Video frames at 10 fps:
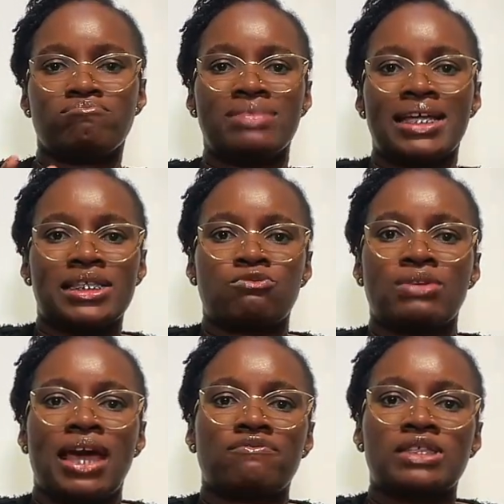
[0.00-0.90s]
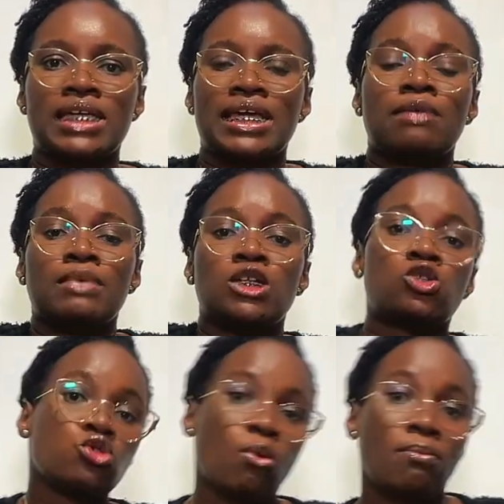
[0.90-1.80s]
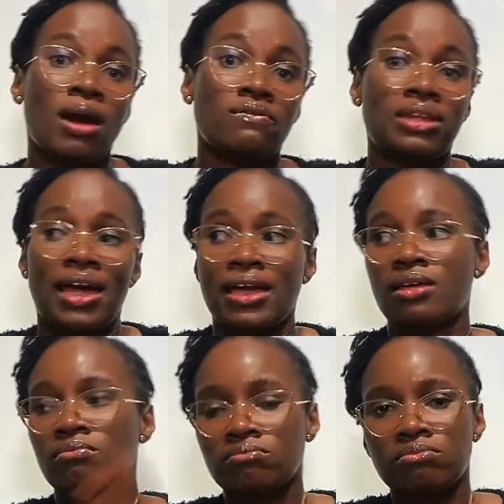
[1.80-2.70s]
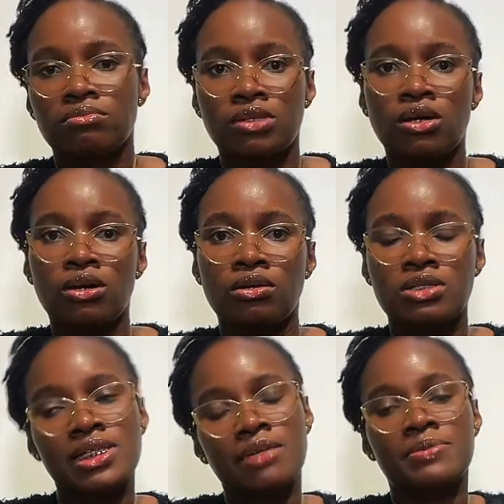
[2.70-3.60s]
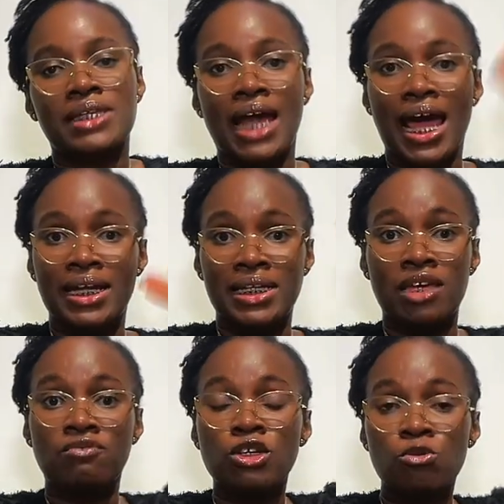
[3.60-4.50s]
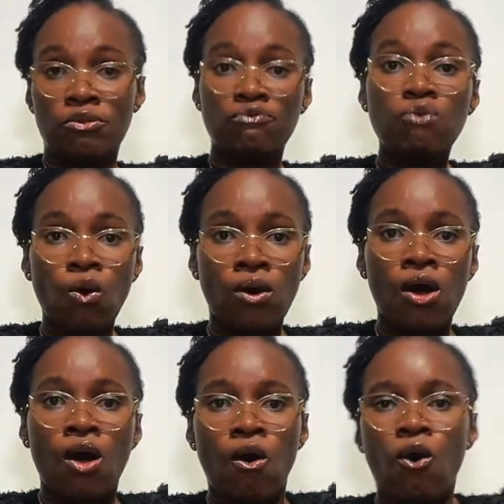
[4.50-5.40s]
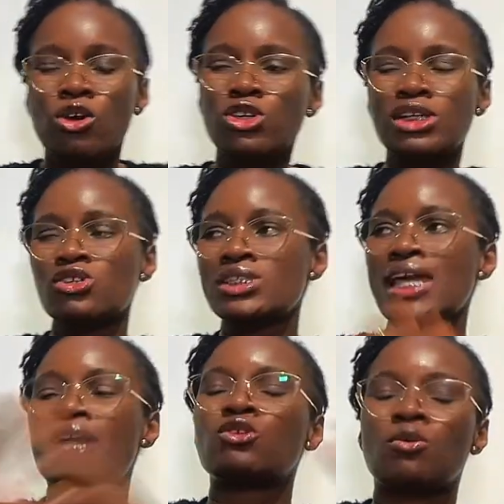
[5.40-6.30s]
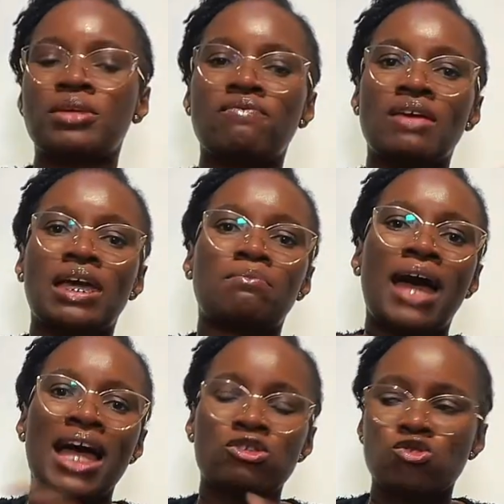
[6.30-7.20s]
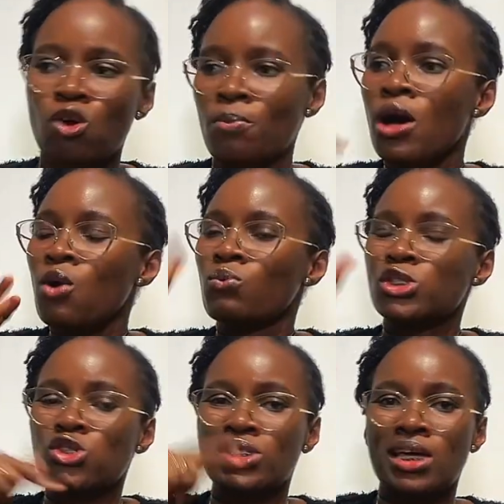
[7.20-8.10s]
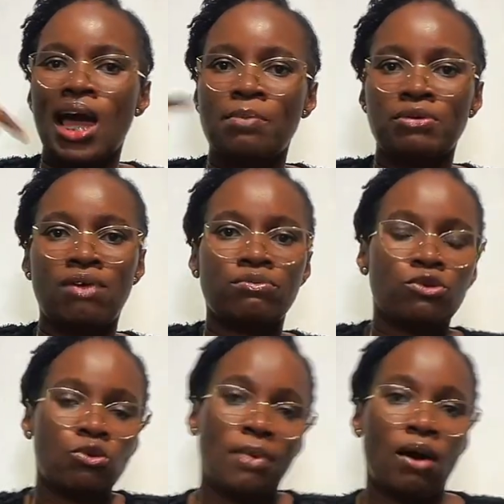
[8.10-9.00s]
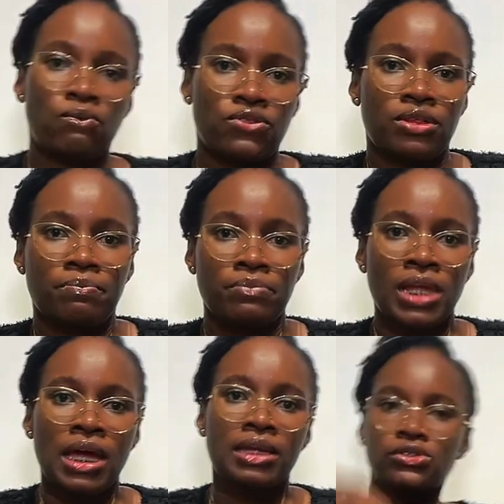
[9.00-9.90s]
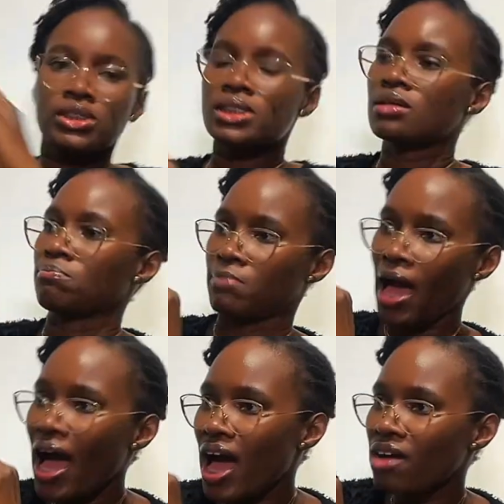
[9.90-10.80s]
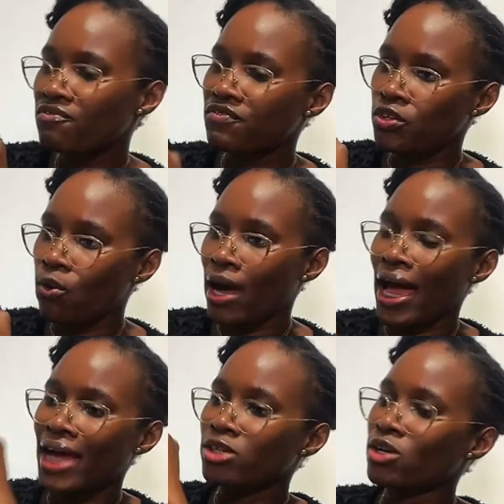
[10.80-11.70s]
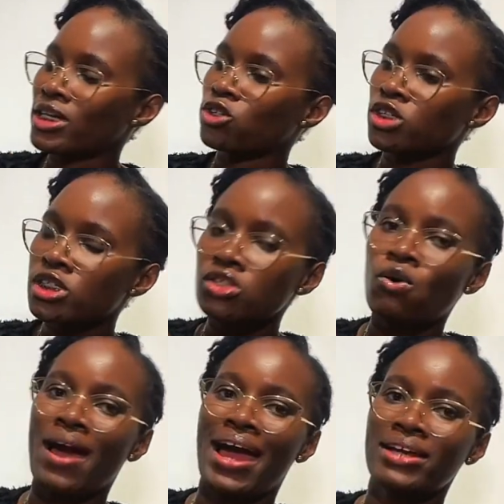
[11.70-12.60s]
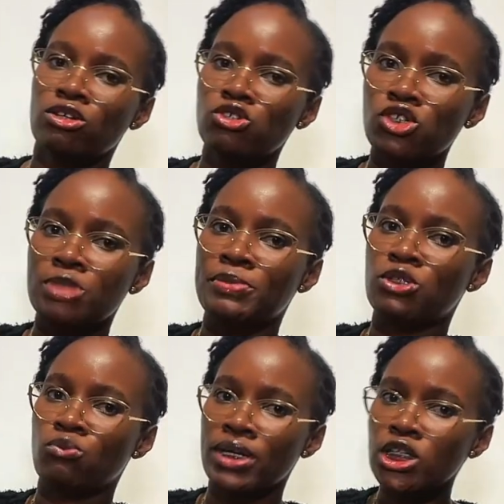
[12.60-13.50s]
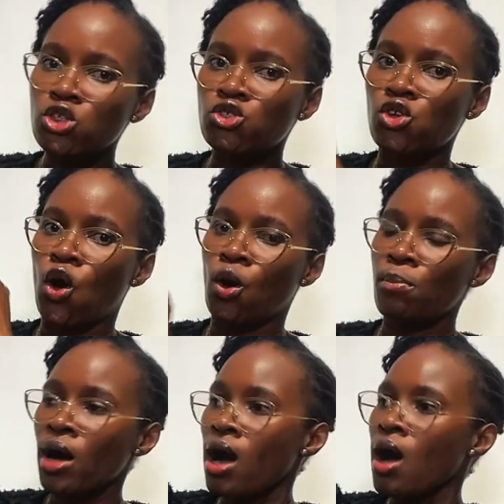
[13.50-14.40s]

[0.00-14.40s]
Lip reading: necessarily have to take him into your mouth, like the tips that I had given you before. Or you could just end up giving him hand job with just a cap around your mouth. You just have your hand, your hand could just be doing the job